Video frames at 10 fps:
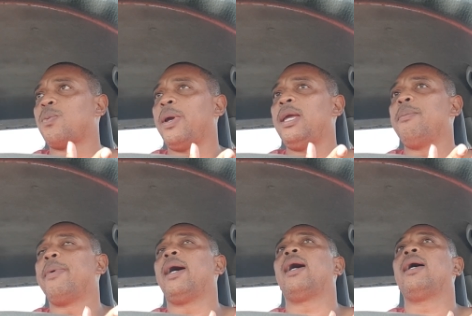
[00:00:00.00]
Way
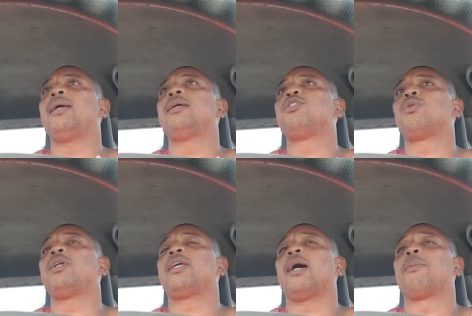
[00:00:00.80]
by
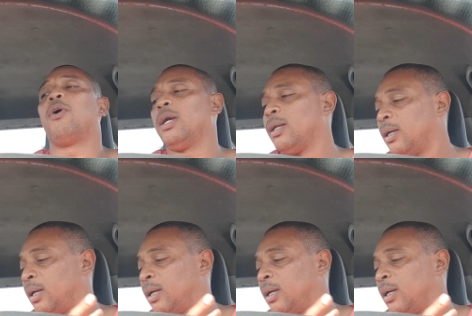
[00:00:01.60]
Julia Cameron.